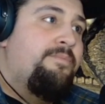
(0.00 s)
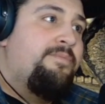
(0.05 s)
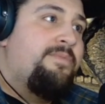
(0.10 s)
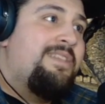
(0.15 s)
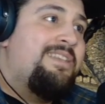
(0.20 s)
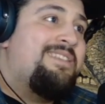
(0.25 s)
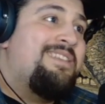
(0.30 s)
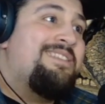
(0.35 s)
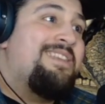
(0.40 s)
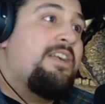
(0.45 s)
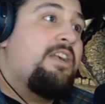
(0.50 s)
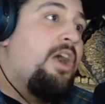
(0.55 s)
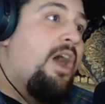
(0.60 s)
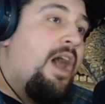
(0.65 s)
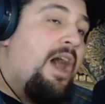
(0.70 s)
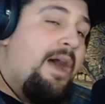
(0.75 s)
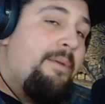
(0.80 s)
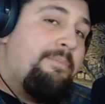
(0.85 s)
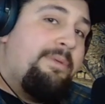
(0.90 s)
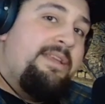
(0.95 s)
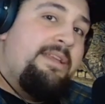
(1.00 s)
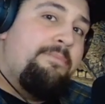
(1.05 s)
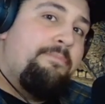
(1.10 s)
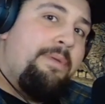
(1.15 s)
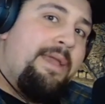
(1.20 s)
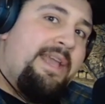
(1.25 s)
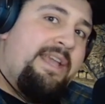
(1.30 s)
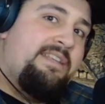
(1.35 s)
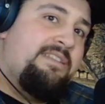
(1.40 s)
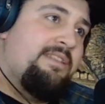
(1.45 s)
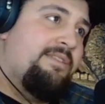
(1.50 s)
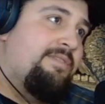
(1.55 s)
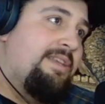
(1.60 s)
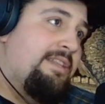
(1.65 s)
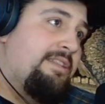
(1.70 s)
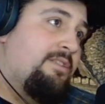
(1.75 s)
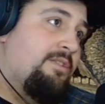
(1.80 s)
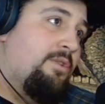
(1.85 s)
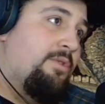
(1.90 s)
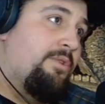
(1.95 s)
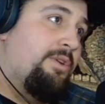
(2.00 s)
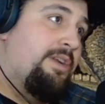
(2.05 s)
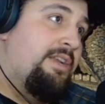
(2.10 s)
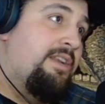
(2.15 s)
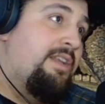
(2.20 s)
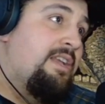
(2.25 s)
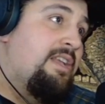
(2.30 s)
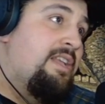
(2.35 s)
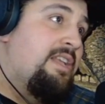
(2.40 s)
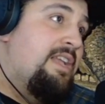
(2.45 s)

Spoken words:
This is a copy and paste of that DeLorean,